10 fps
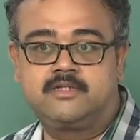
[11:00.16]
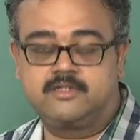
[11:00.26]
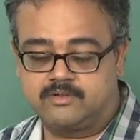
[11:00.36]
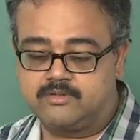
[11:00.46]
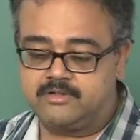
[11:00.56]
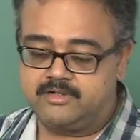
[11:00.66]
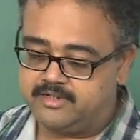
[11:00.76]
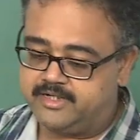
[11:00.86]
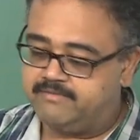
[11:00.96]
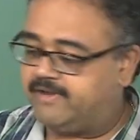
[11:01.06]
You could.
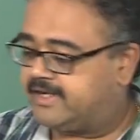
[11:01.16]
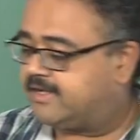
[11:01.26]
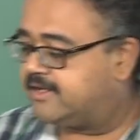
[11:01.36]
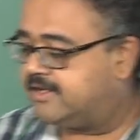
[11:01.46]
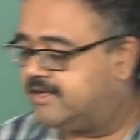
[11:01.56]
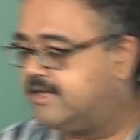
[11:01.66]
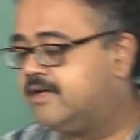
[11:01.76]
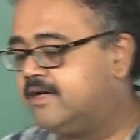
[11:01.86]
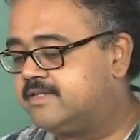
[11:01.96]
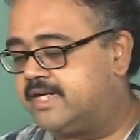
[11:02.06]
In fact,
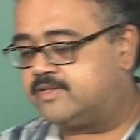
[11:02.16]
that is